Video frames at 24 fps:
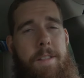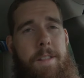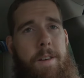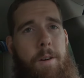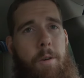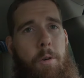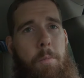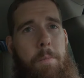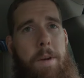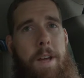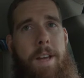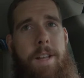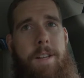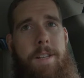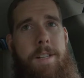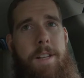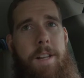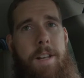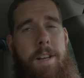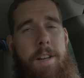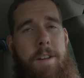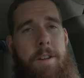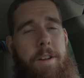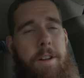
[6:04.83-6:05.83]
The old man
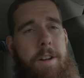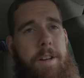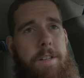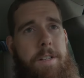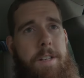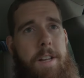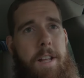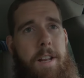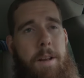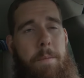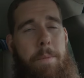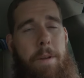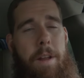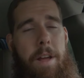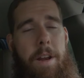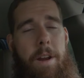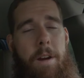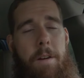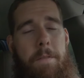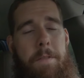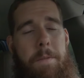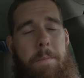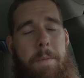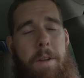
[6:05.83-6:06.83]
said that you can just take the
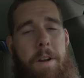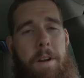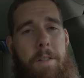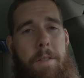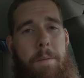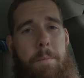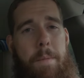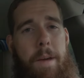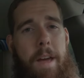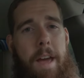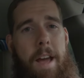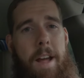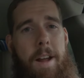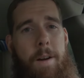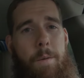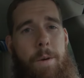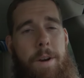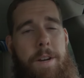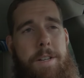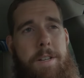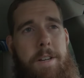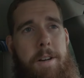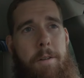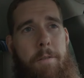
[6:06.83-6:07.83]
plate off the middle of the back,
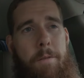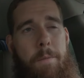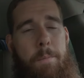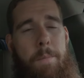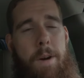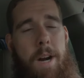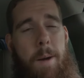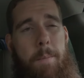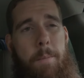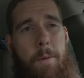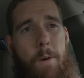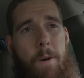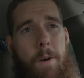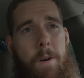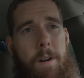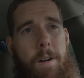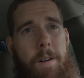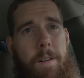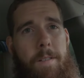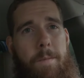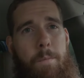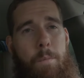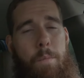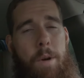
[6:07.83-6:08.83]
reach in there with a pry bar
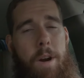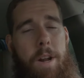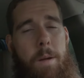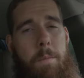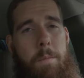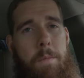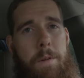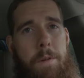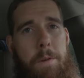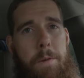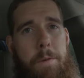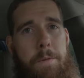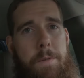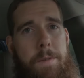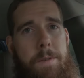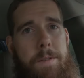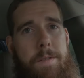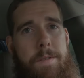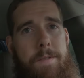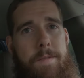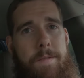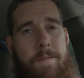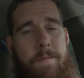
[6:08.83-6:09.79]
and break them loose.